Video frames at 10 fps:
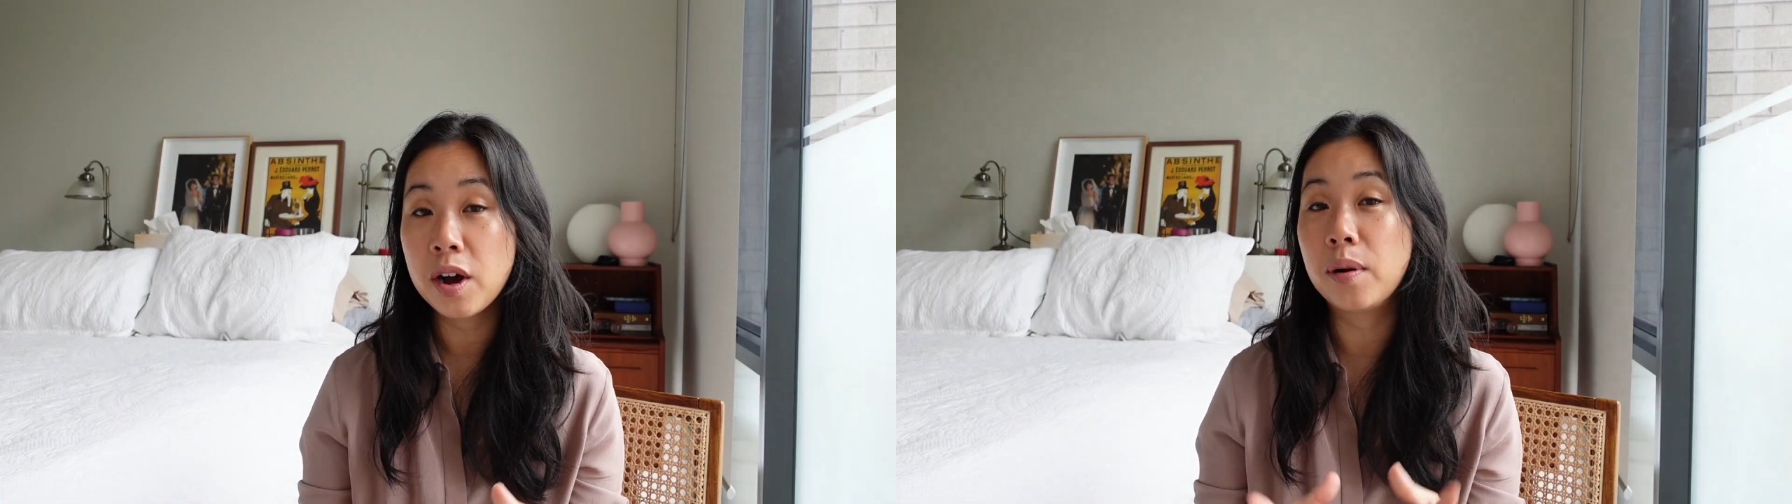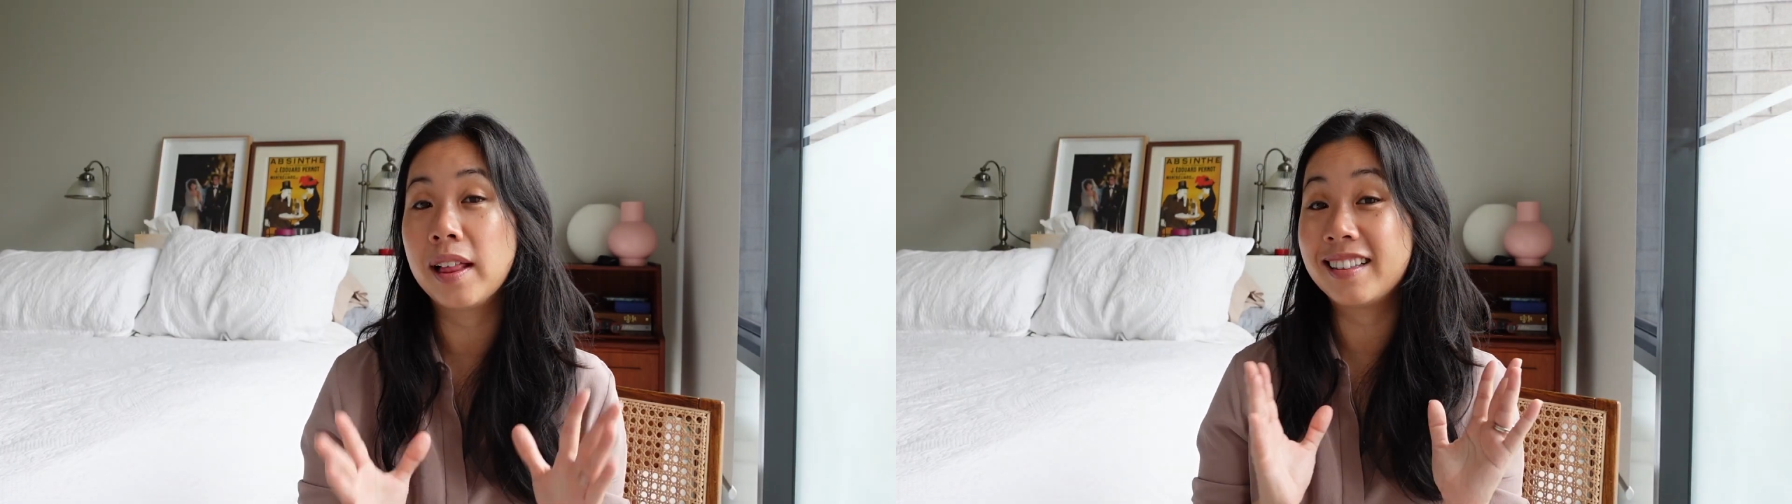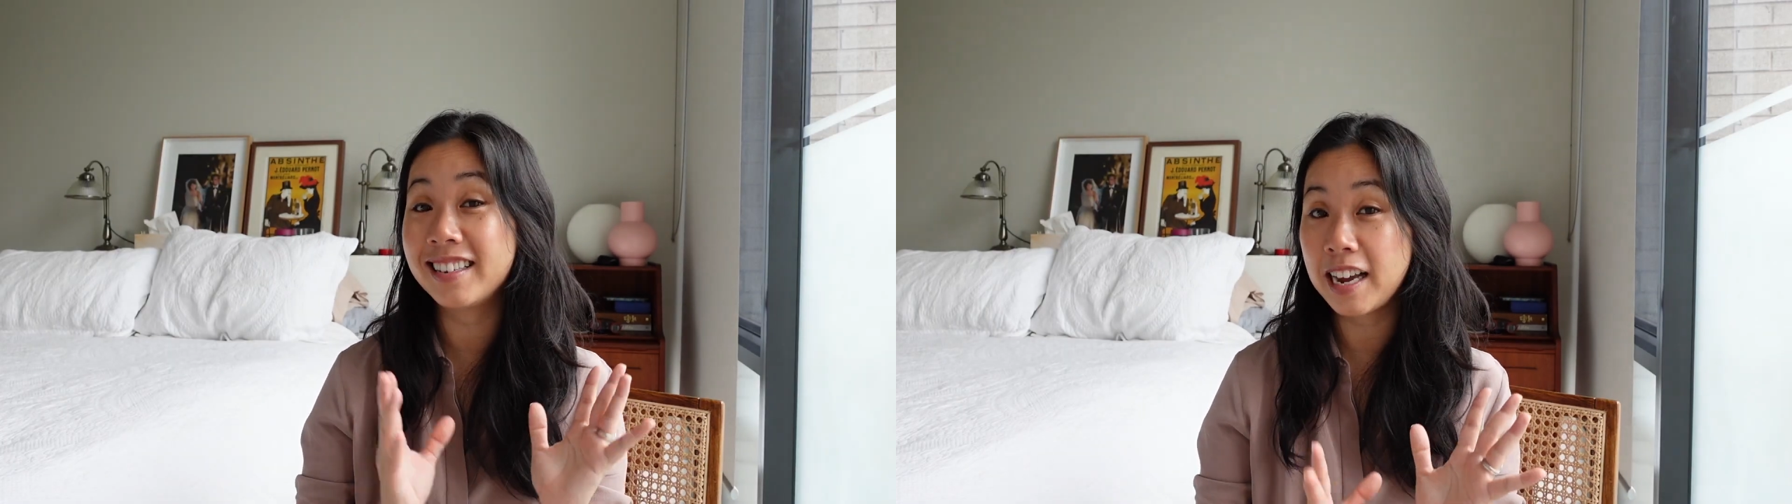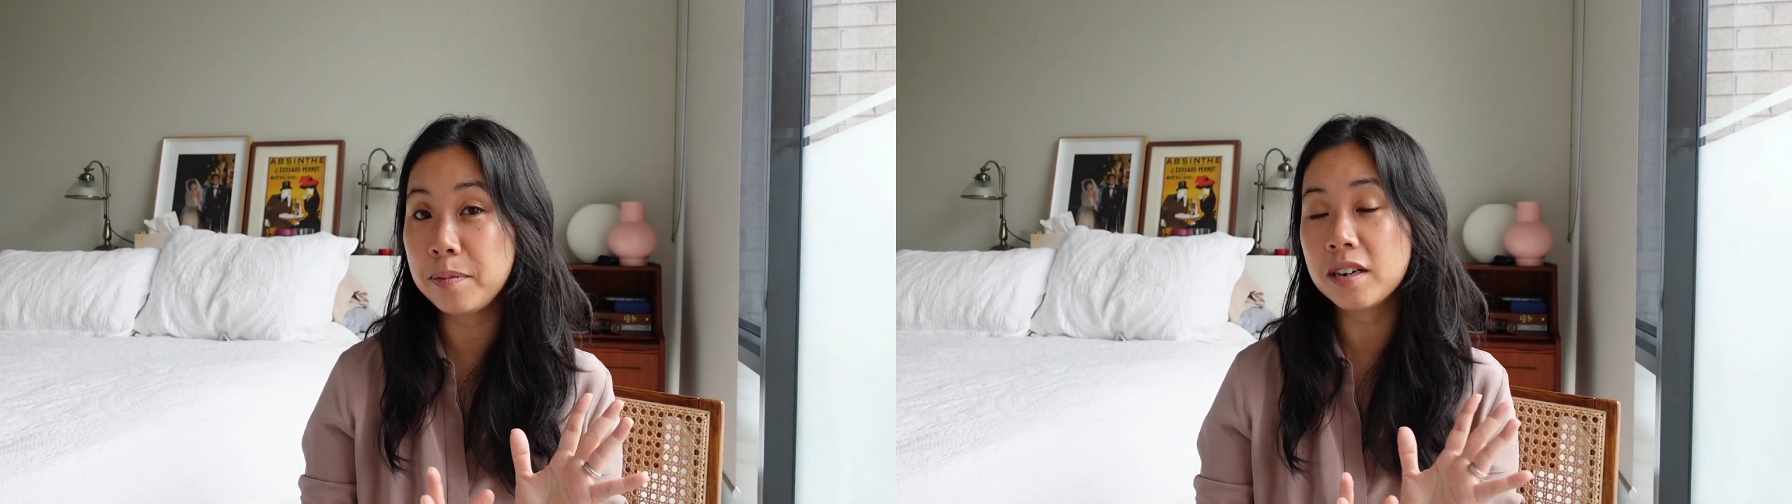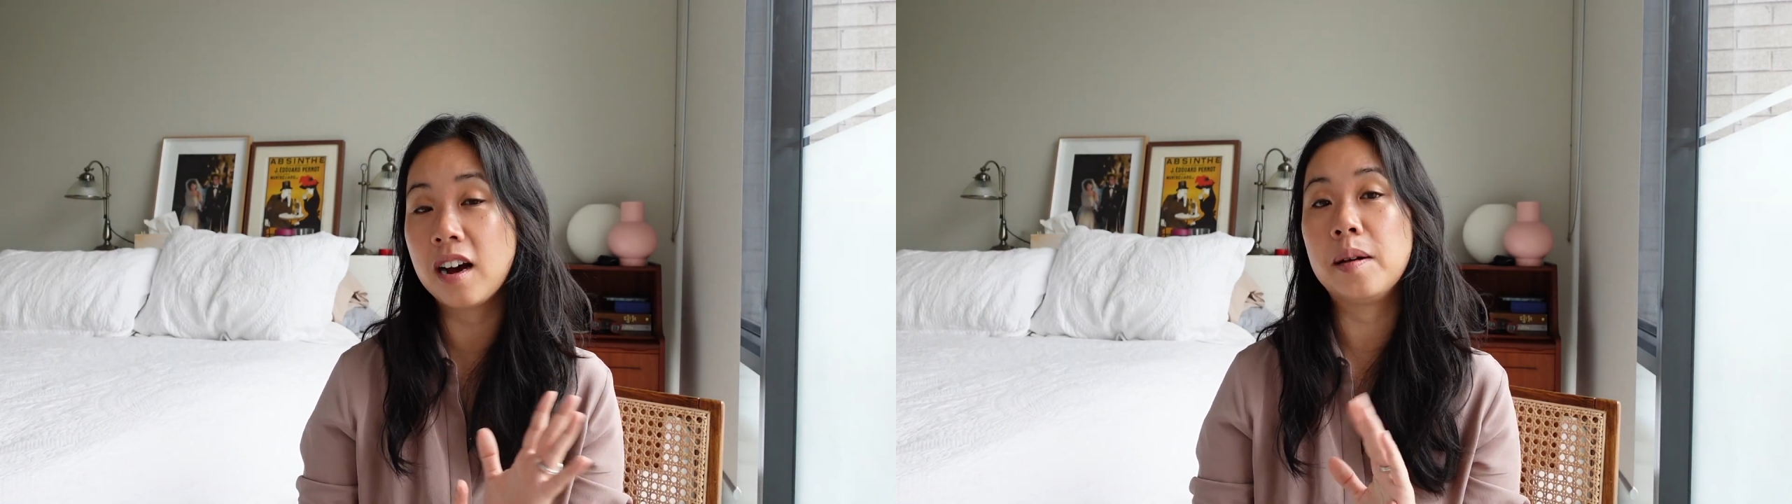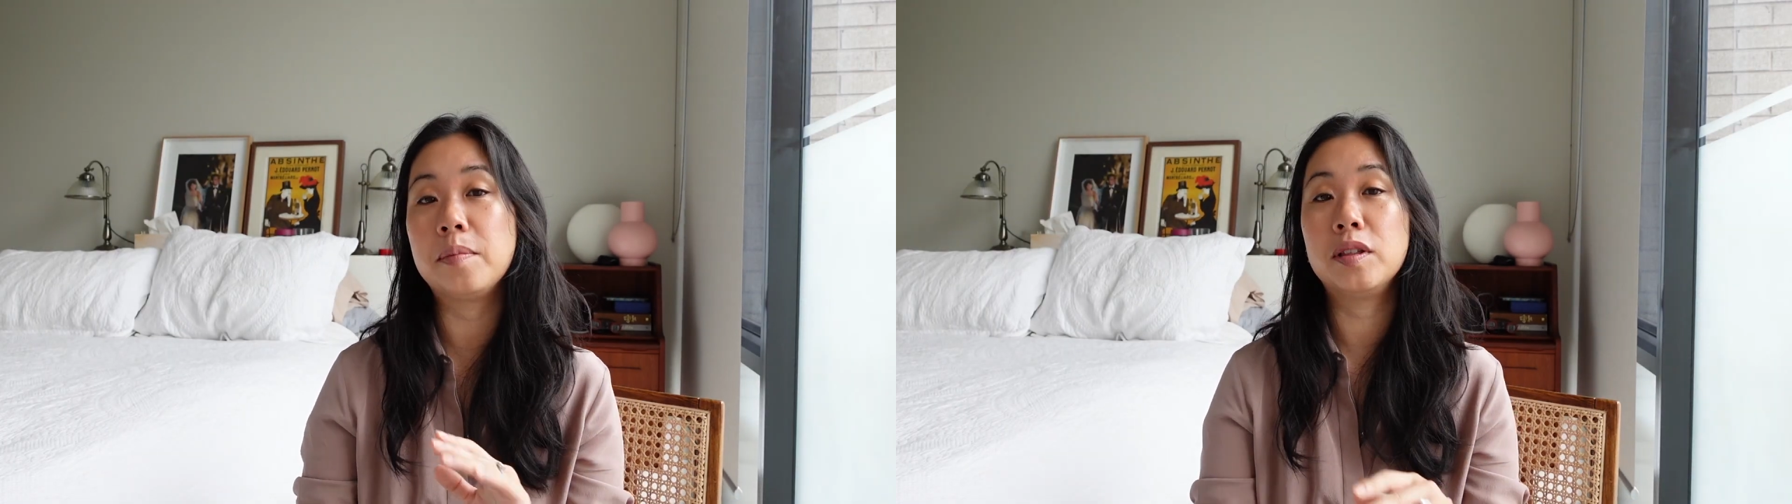while at the same time